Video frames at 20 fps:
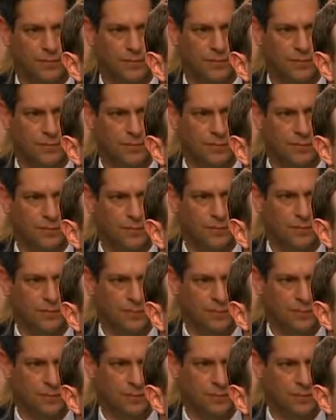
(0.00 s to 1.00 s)

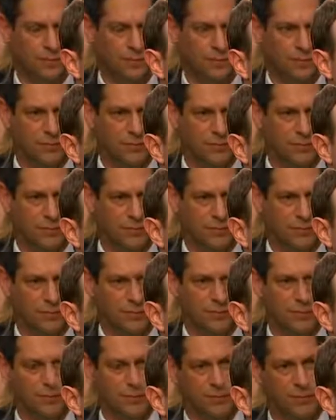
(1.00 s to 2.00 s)

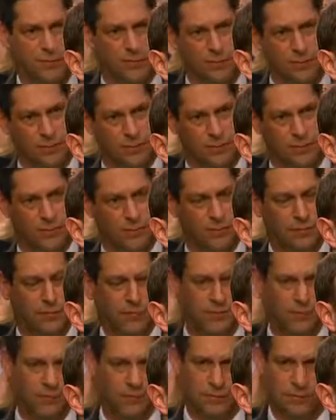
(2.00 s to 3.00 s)

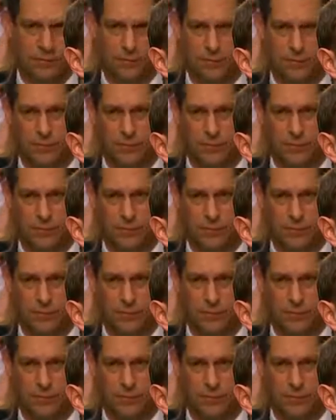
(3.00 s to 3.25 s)
(silent)